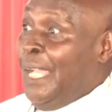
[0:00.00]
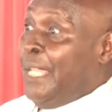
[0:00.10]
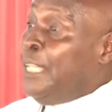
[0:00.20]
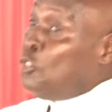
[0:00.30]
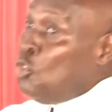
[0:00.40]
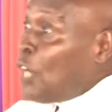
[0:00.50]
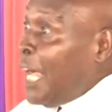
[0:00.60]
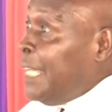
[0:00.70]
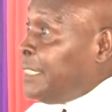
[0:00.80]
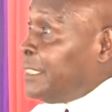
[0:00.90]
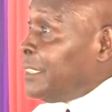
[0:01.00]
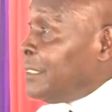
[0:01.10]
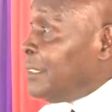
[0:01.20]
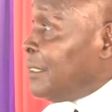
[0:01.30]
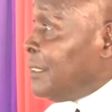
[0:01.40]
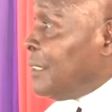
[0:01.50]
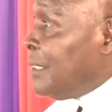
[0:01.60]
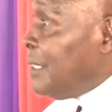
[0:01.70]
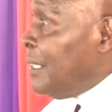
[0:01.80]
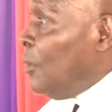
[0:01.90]
He took courage.
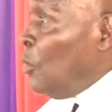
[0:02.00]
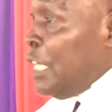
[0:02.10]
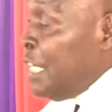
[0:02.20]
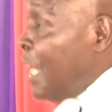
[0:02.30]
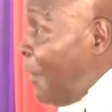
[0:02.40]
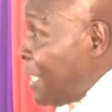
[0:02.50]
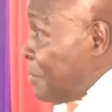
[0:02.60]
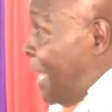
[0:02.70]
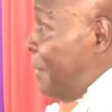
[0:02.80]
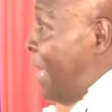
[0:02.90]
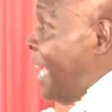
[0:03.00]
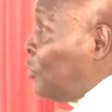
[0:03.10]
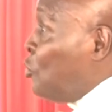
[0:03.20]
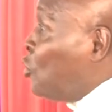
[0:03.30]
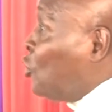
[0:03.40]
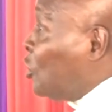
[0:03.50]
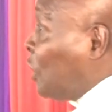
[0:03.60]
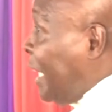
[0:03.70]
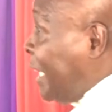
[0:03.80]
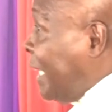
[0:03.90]
We need a wise man to take